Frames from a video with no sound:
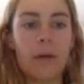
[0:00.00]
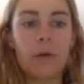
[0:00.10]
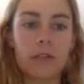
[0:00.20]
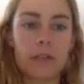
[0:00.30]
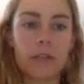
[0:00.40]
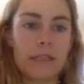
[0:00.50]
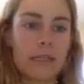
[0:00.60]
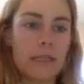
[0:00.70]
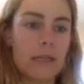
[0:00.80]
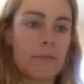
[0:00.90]
personally
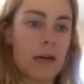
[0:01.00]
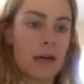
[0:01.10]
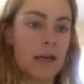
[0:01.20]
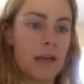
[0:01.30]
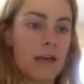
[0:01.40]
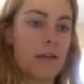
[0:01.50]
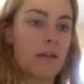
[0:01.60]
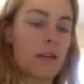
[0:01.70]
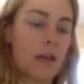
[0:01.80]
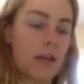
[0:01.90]
see my
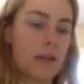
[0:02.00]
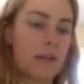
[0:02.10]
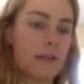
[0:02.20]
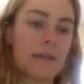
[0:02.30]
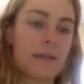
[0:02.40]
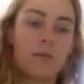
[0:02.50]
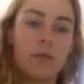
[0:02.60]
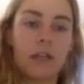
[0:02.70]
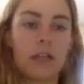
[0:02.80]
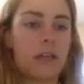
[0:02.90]
clients
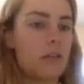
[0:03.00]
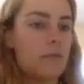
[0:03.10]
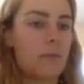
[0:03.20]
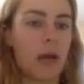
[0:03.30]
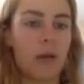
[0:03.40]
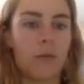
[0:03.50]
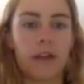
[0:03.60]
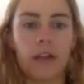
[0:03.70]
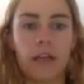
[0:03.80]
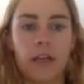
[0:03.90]
weekly,
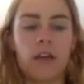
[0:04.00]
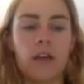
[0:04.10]
bi-weekly,